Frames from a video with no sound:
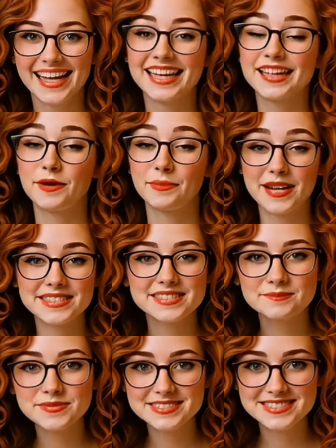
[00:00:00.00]
If it makes a
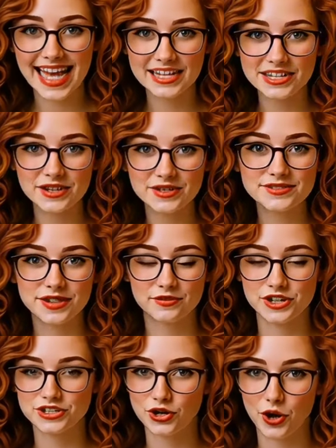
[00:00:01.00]
mistake, use the
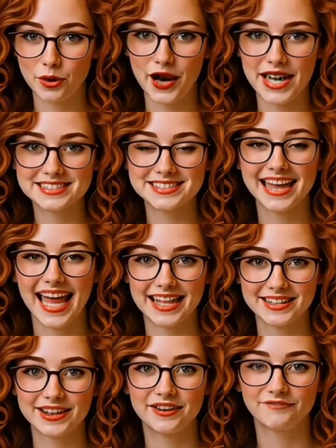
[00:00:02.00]
Restore brush in the
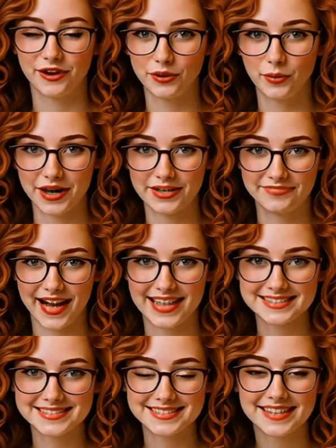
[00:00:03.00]
editor for a quick
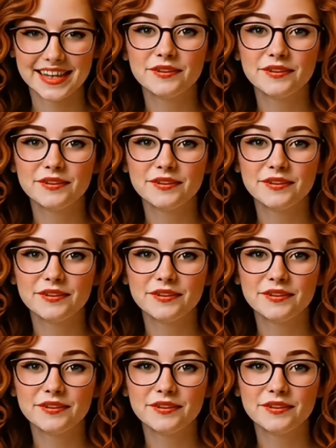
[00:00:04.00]
fix.